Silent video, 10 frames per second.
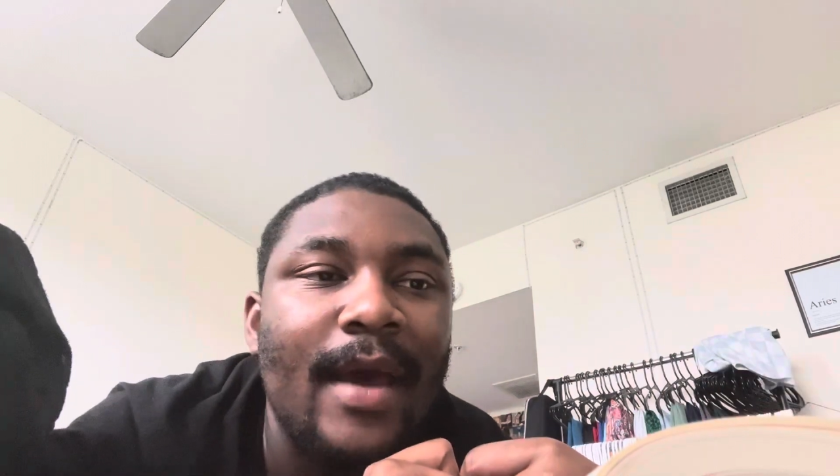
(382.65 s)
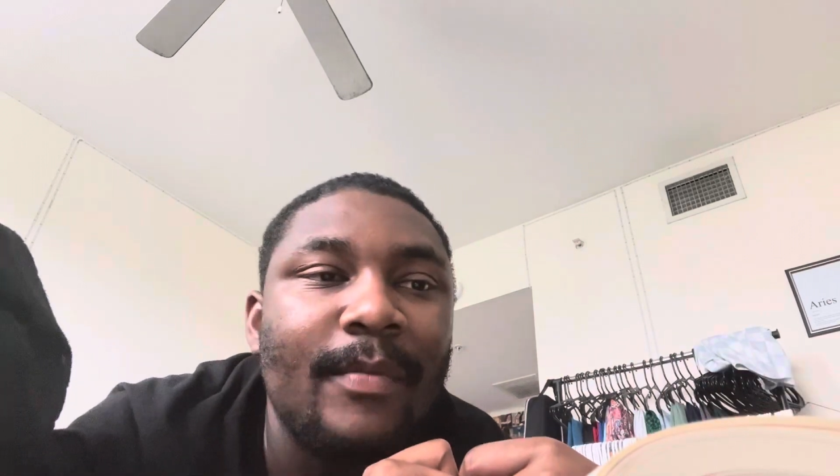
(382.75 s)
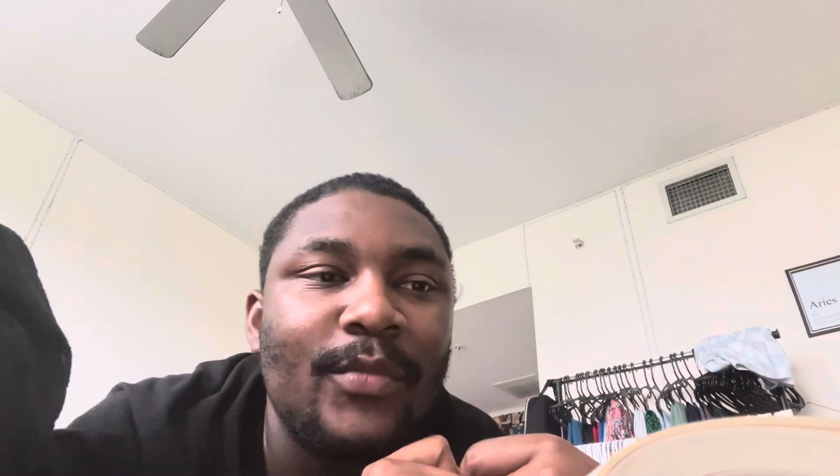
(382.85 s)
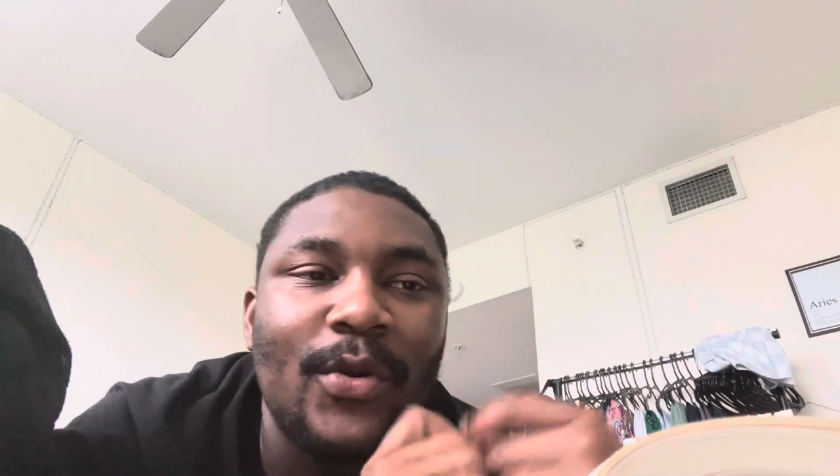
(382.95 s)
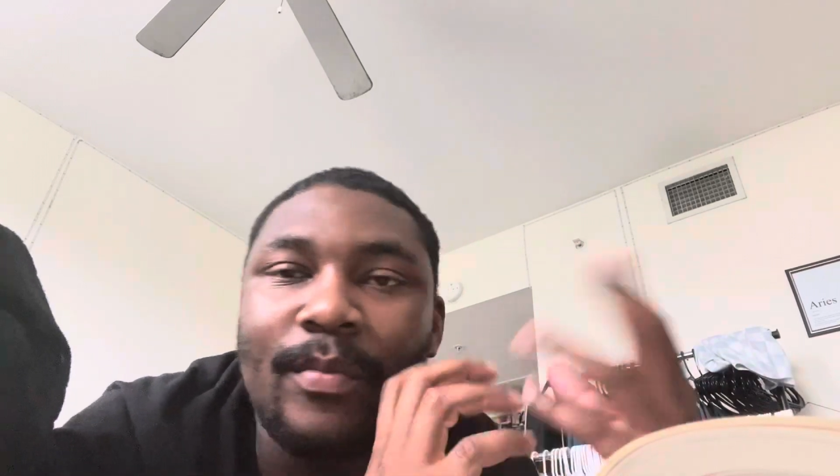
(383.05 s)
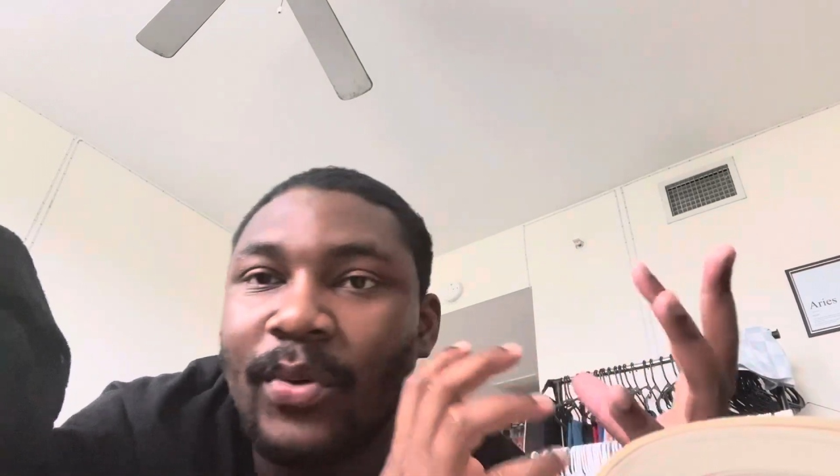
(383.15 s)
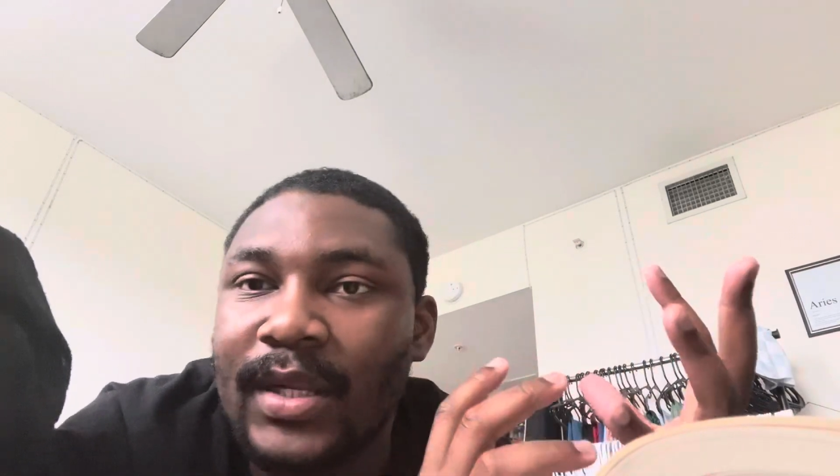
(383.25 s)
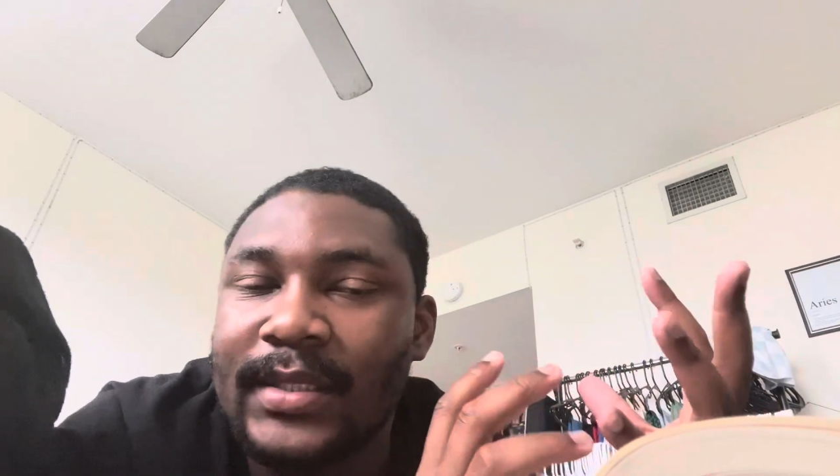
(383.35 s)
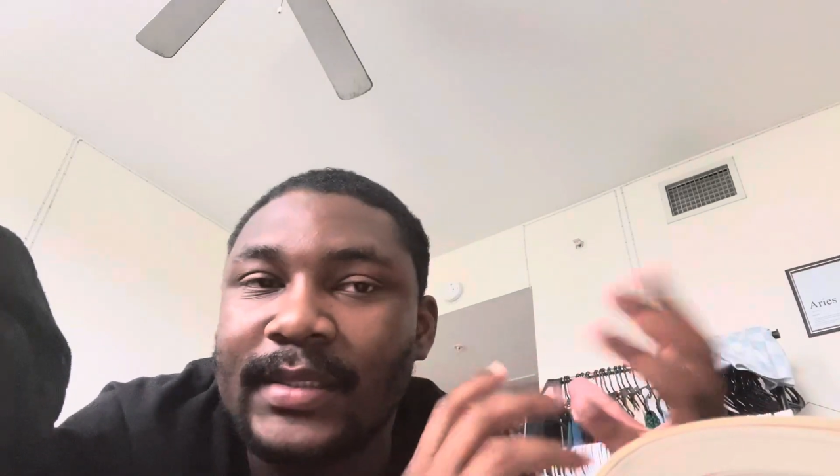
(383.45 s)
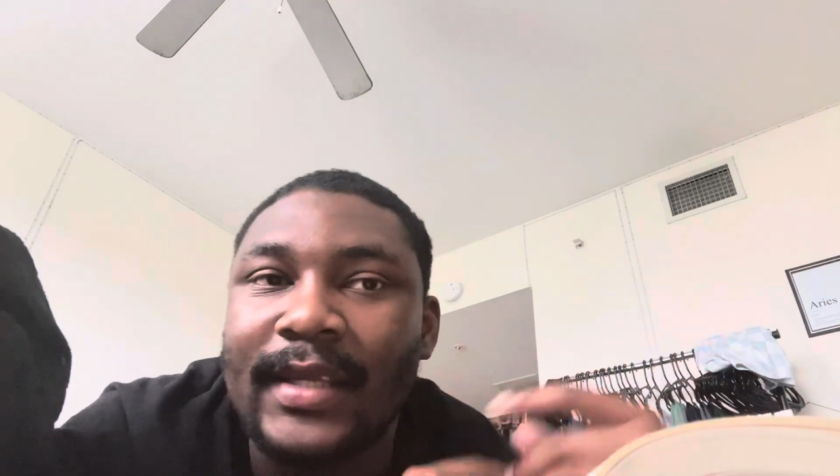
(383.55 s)
in
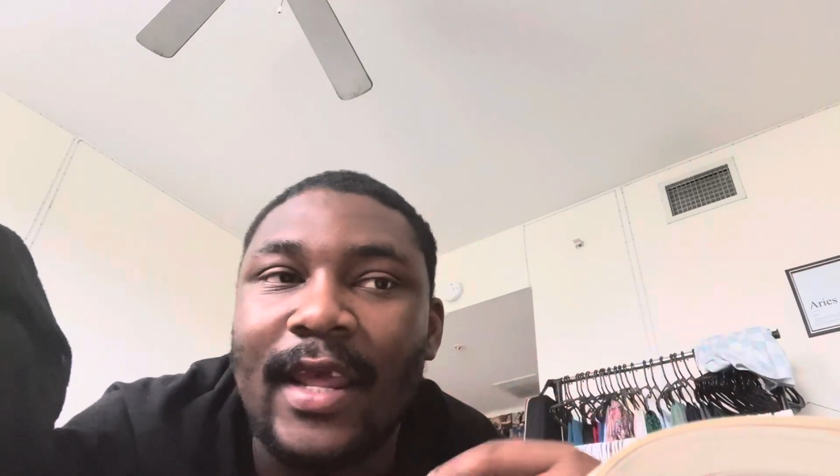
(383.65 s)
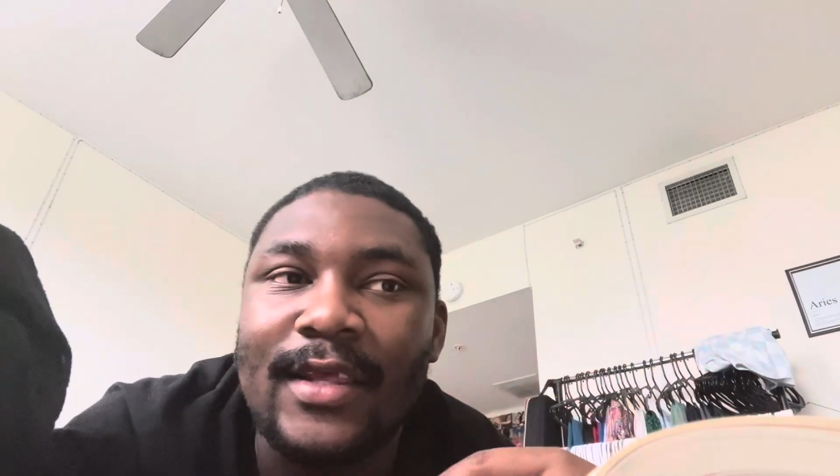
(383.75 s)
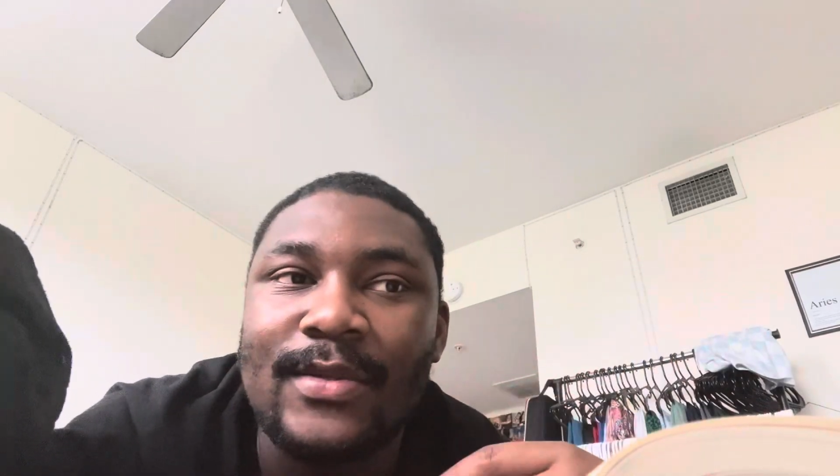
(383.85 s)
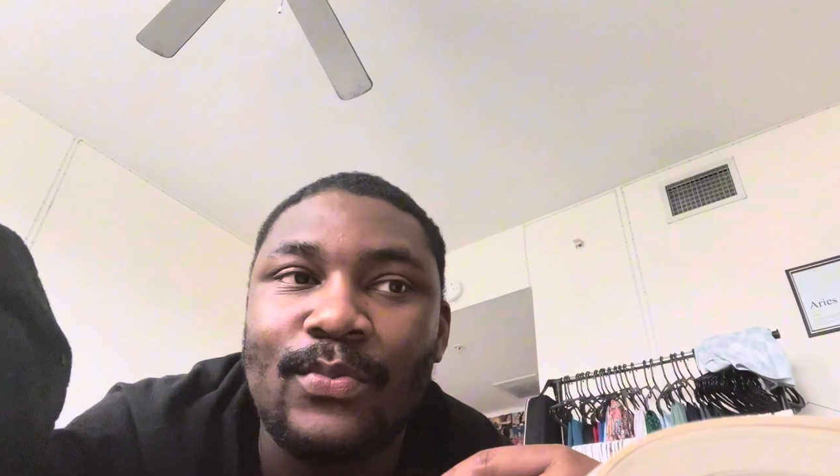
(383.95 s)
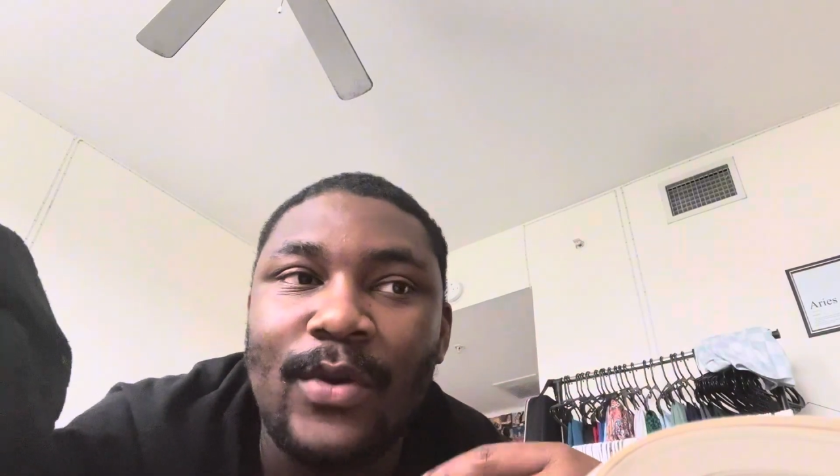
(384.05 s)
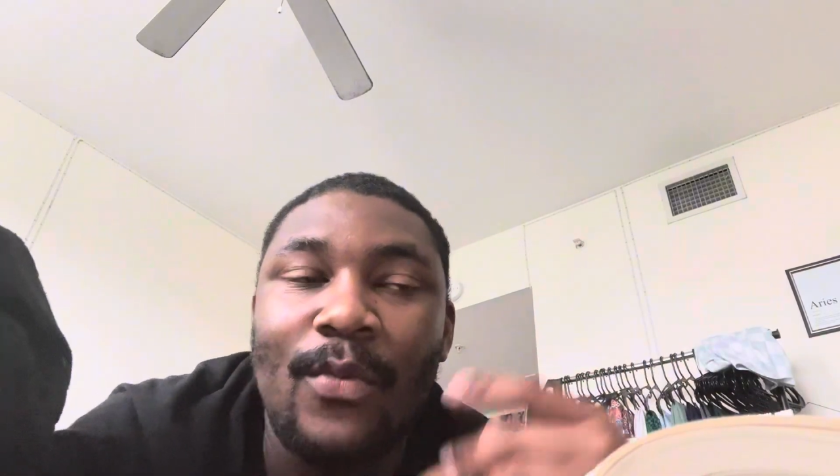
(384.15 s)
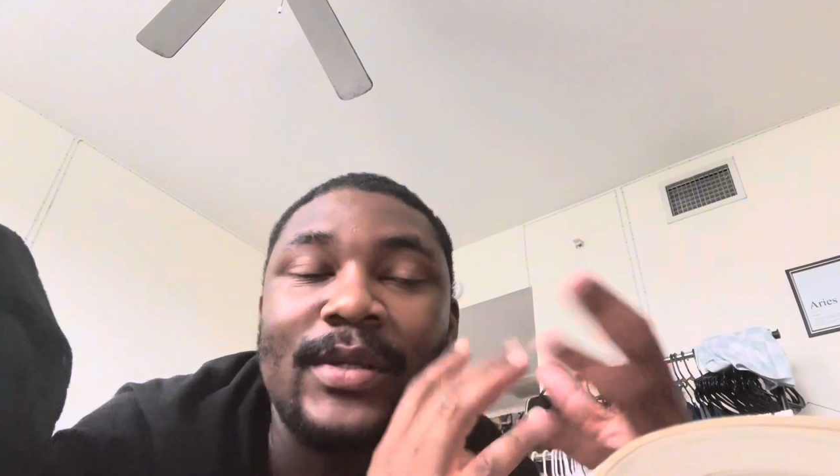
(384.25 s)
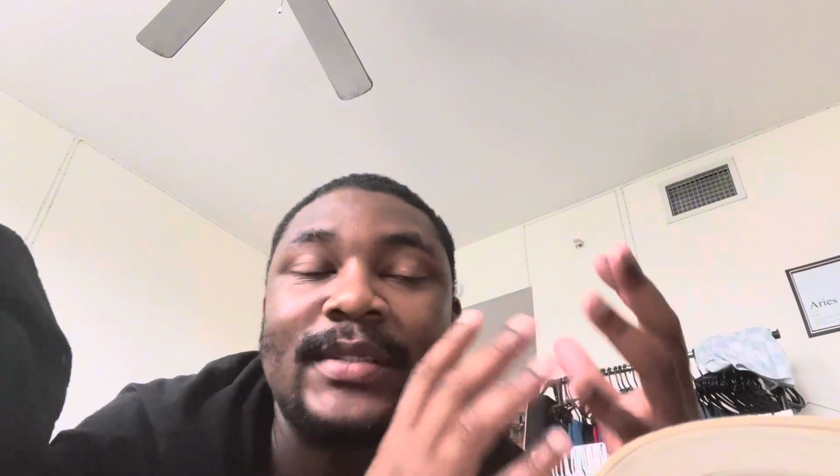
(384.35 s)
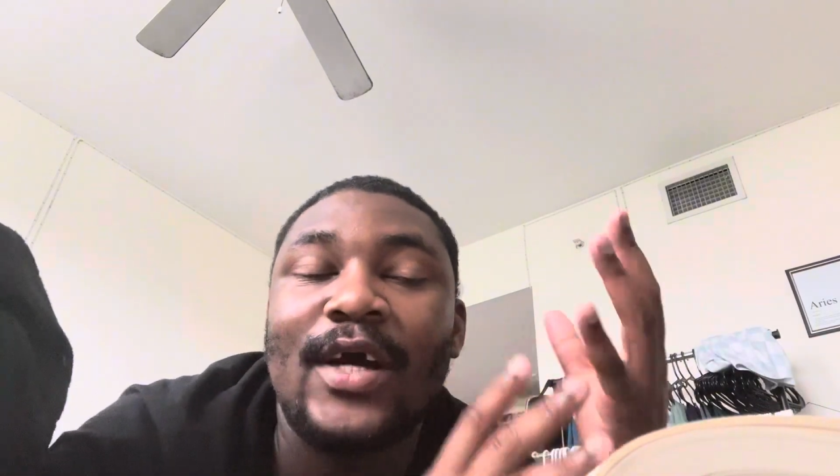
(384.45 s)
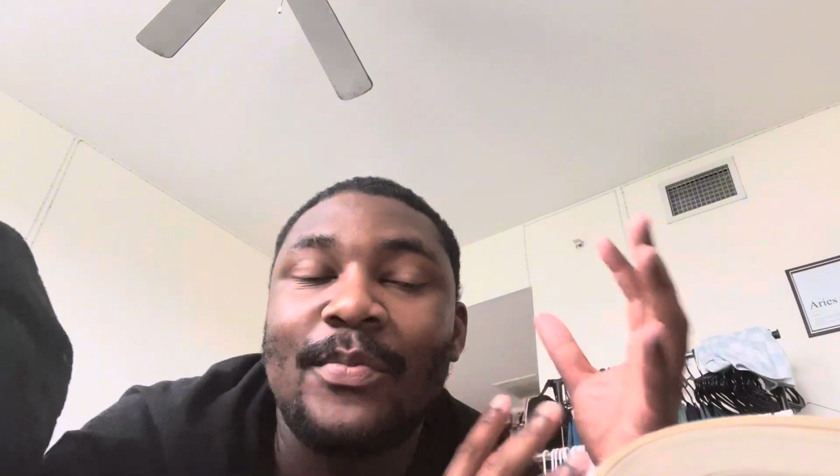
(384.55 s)
politics, and he wants
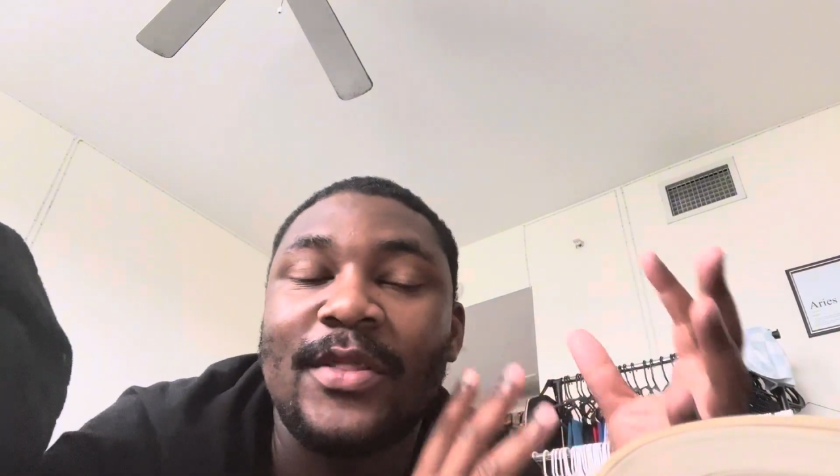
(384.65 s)
to help with